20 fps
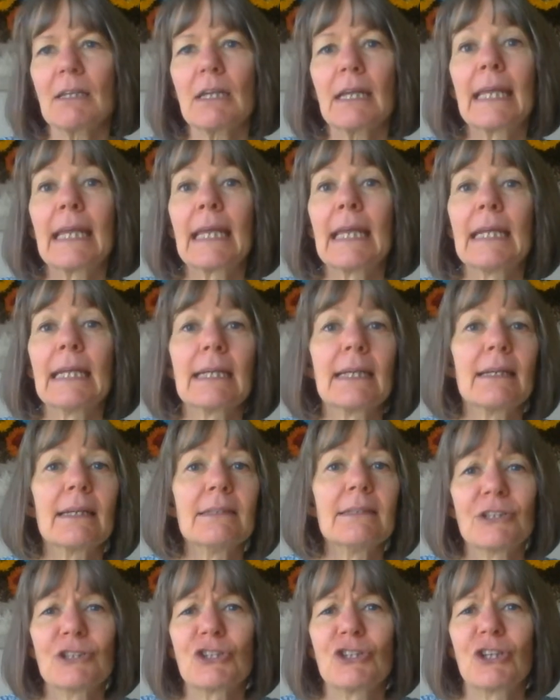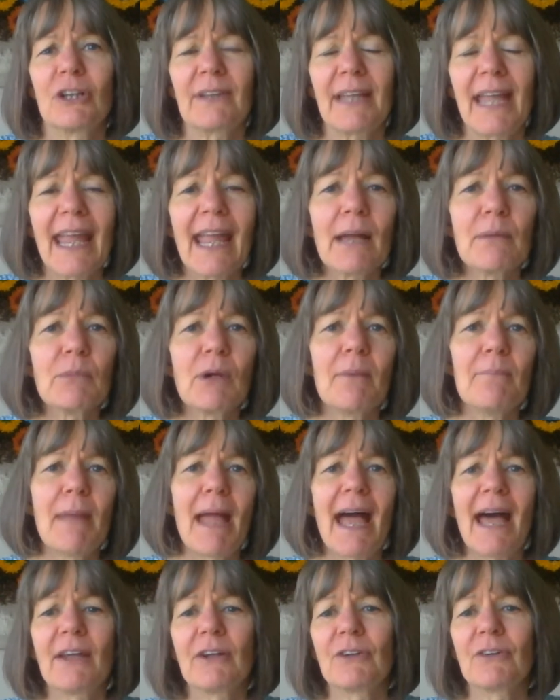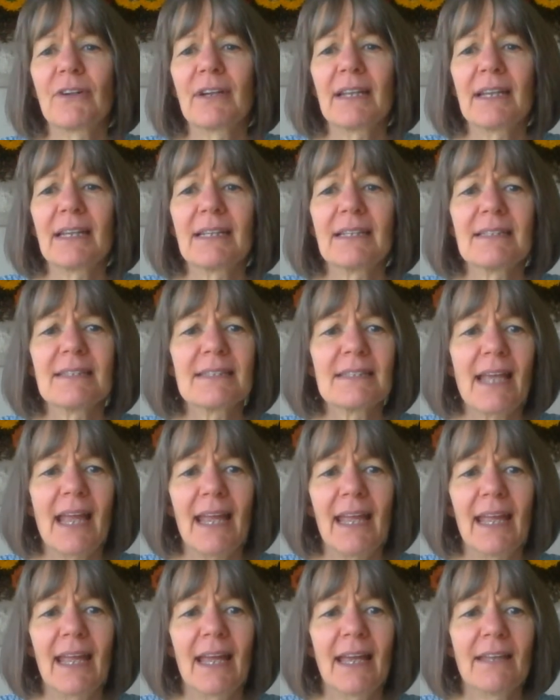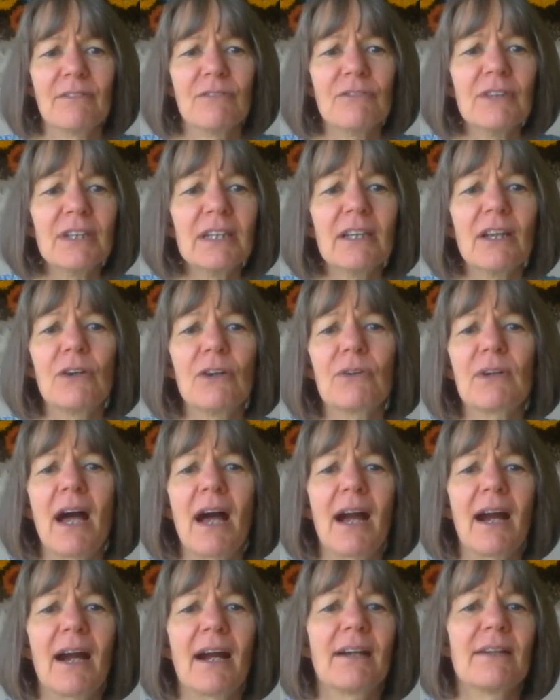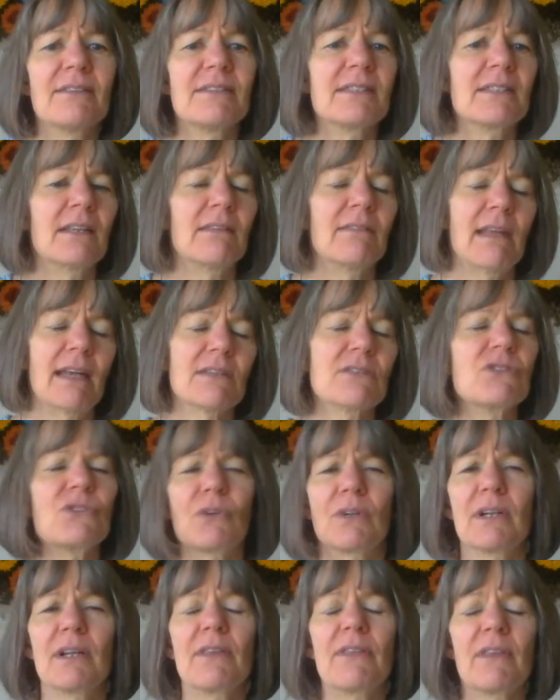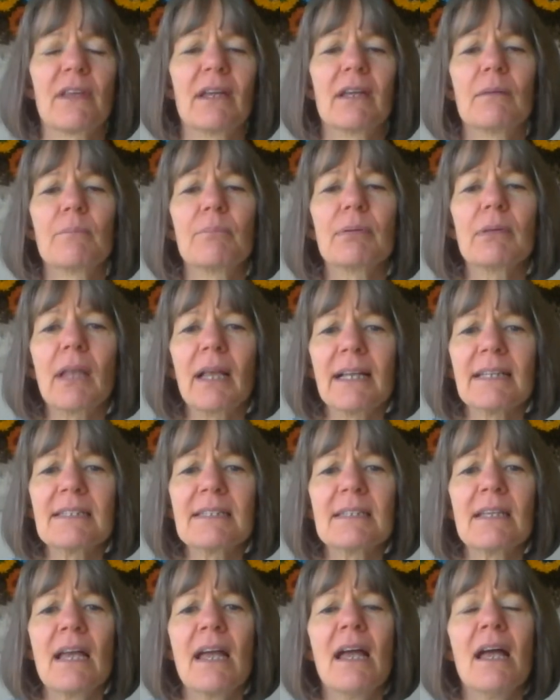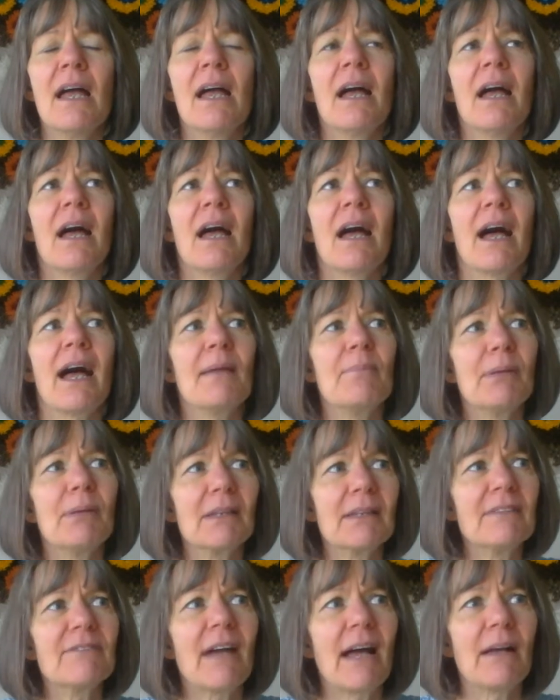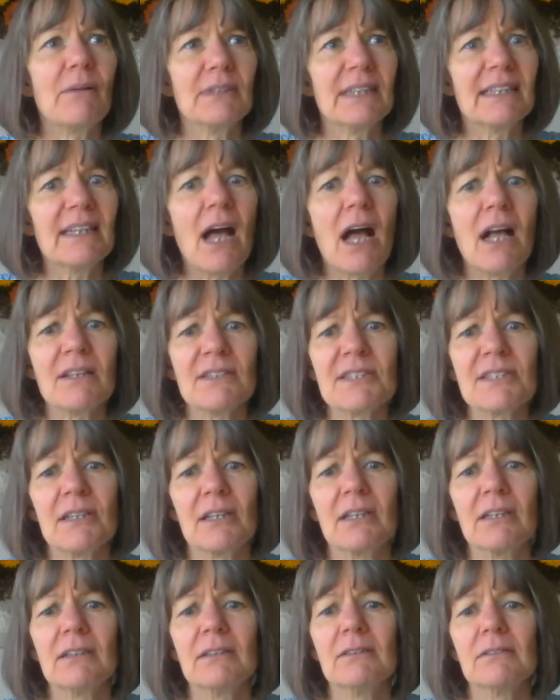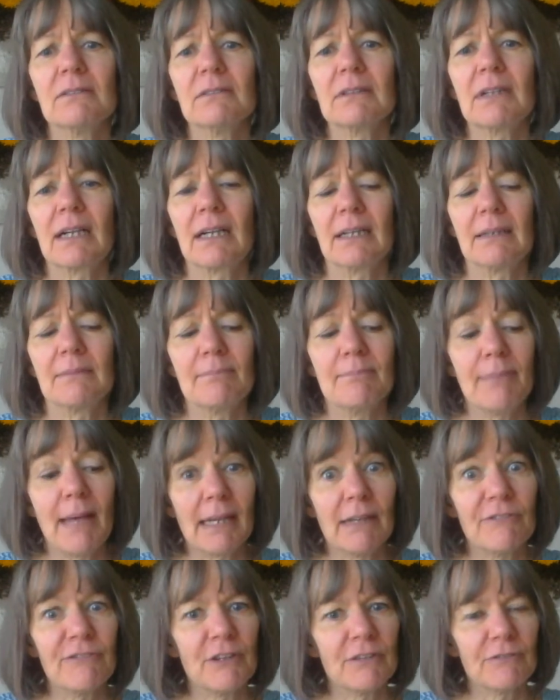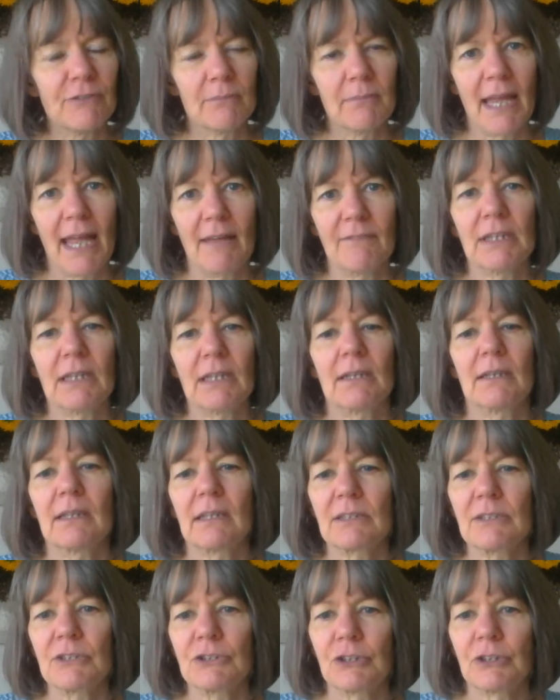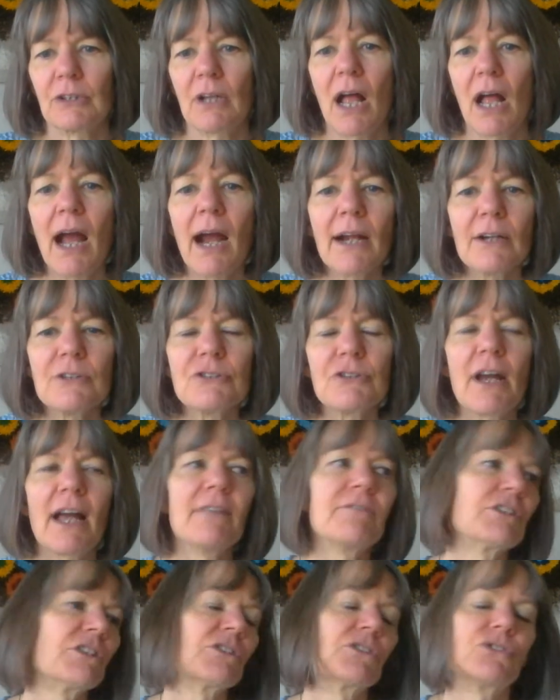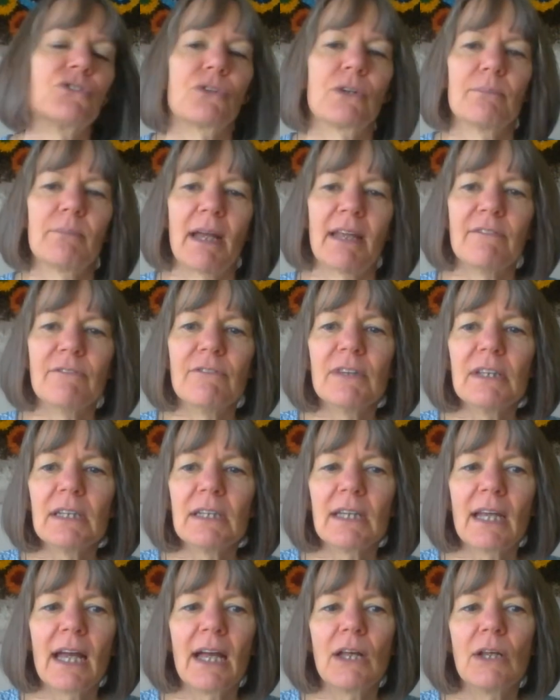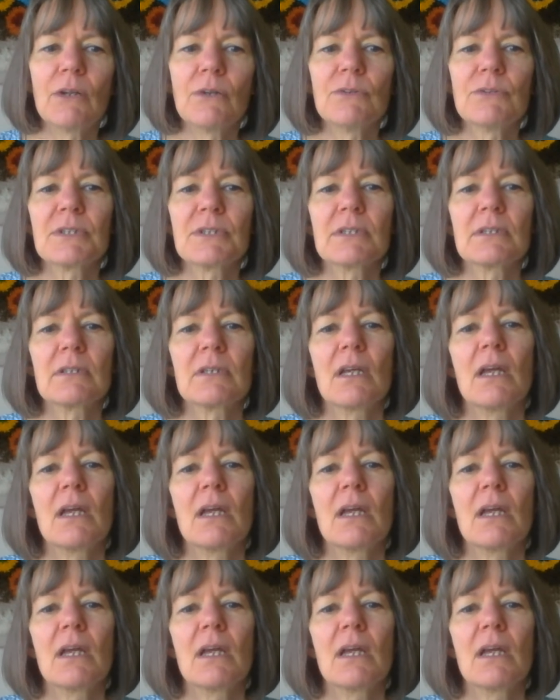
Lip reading: getting additional camera batteries and video cards and that sort of thing. Plus, I believe I'll also benefit from having an external hard drive to store my videos.